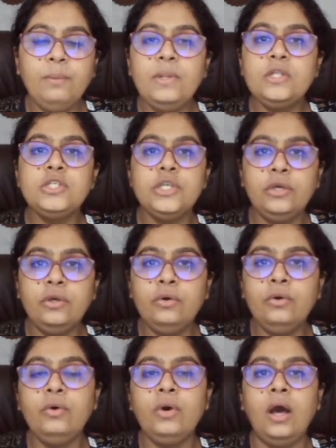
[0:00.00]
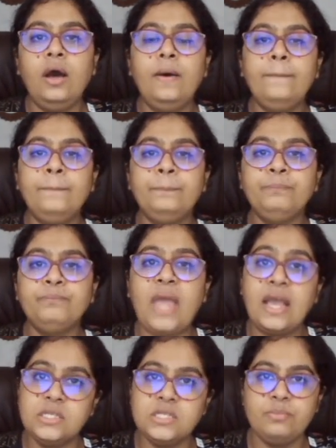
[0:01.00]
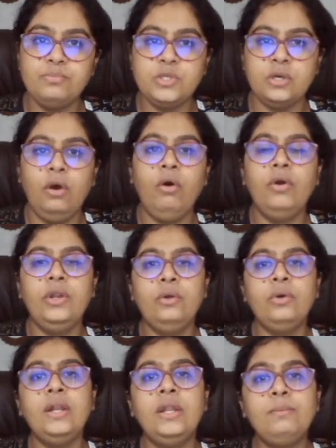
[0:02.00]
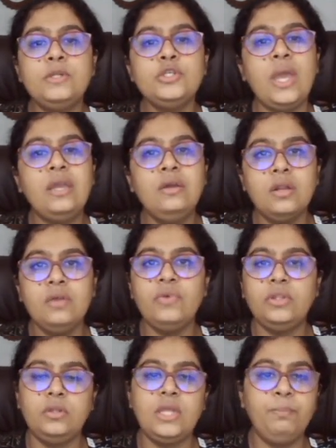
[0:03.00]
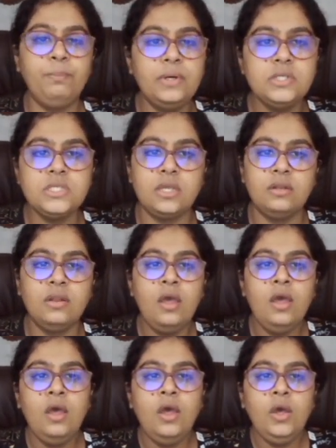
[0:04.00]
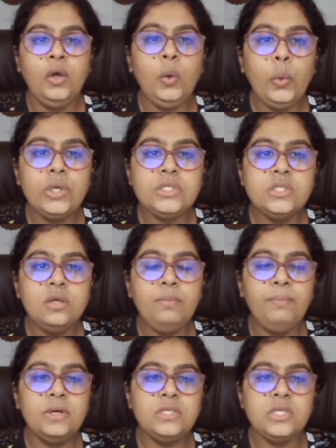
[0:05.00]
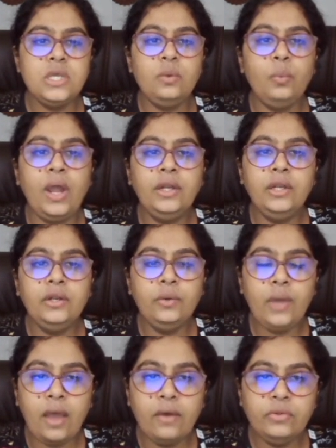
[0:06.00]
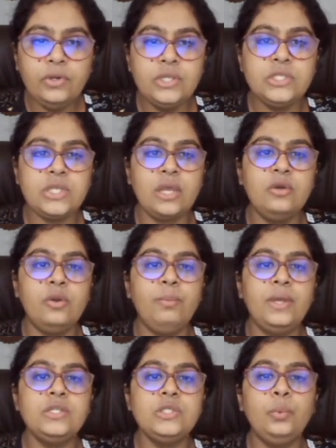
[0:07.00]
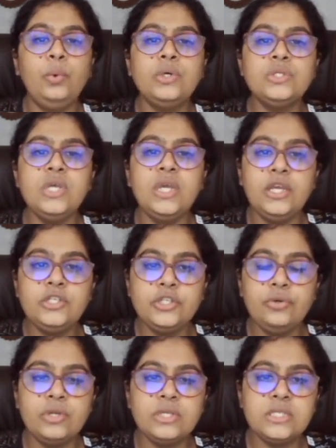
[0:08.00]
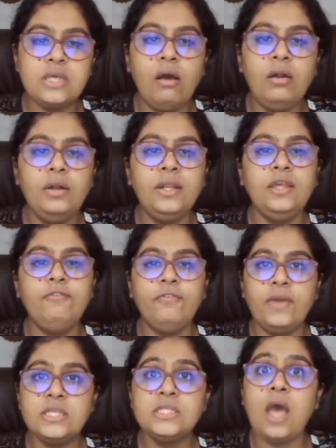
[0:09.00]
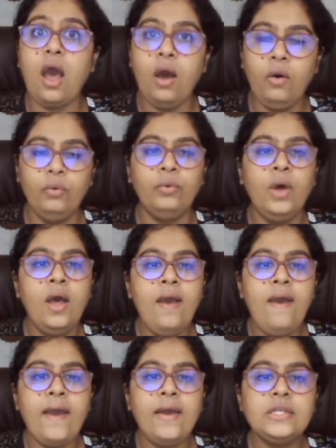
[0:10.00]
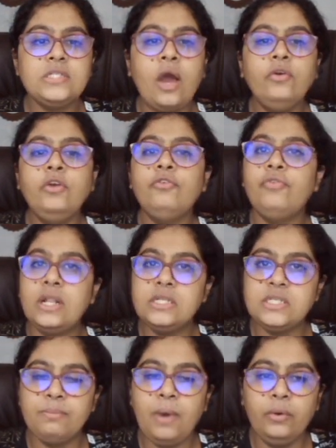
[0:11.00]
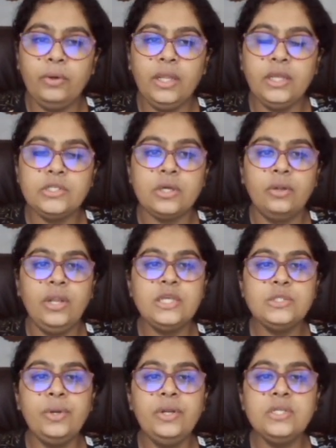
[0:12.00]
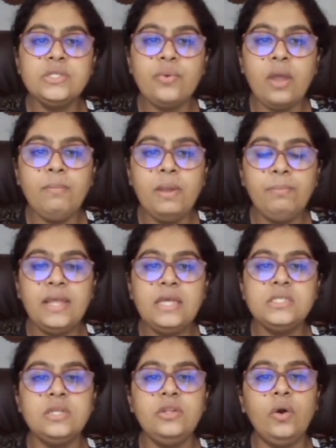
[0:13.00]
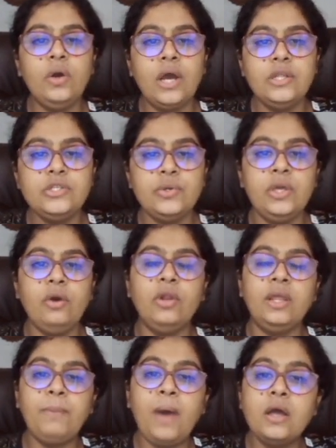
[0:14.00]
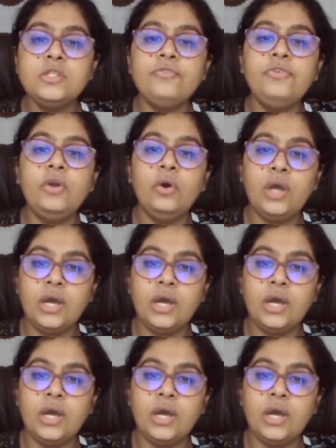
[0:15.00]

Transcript: able to accept or you can't able to agree with that person. Who was the person? Why did you have the disagreement? Was the issue resolved? If yes, how? And how you felt about it. Next one, describe a place in your country or a part of your